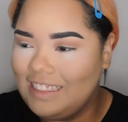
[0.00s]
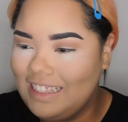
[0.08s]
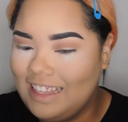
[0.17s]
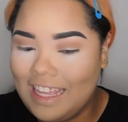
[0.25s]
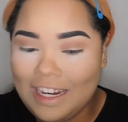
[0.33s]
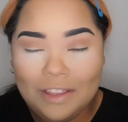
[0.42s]

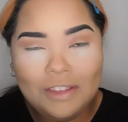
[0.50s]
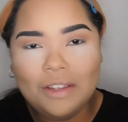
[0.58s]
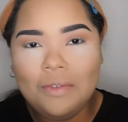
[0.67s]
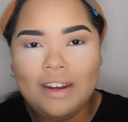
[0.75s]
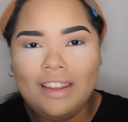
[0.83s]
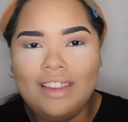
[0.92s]
they didn't
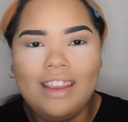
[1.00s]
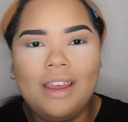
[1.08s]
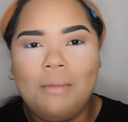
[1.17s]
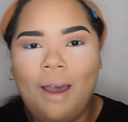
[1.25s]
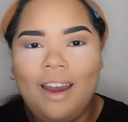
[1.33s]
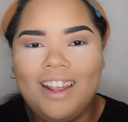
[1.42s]
do anything
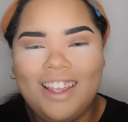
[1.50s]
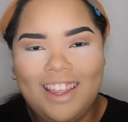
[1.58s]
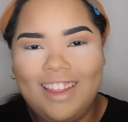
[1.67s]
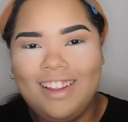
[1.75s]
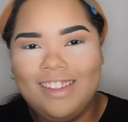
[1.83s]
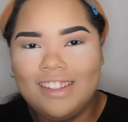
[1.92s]
about it,
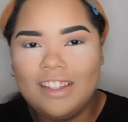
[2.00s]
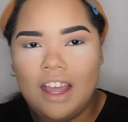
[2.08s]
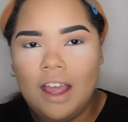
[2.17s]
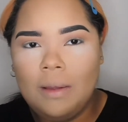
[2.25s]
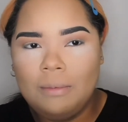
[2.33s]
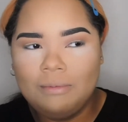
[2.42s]
and it's
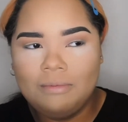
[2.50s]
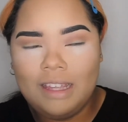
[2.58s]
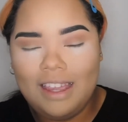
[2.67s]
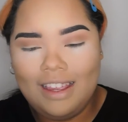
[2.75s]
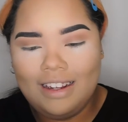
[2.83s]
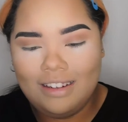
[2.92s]
come,
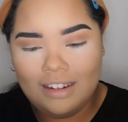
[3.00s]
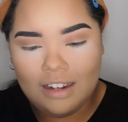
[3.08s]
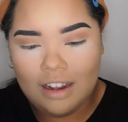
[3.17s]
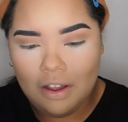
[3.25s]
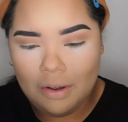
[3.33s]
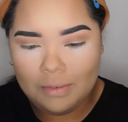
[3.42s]
and
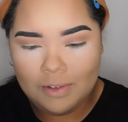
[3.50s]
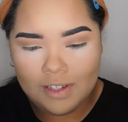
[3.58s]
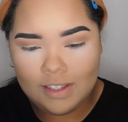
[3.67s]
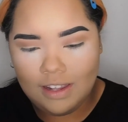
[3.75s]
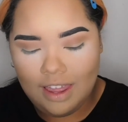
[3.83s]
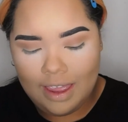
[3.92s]
now I'm
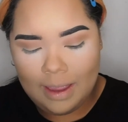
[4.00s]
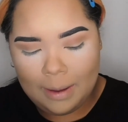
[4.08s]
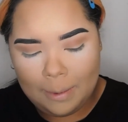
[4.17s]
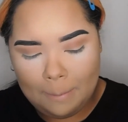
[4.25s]
just like,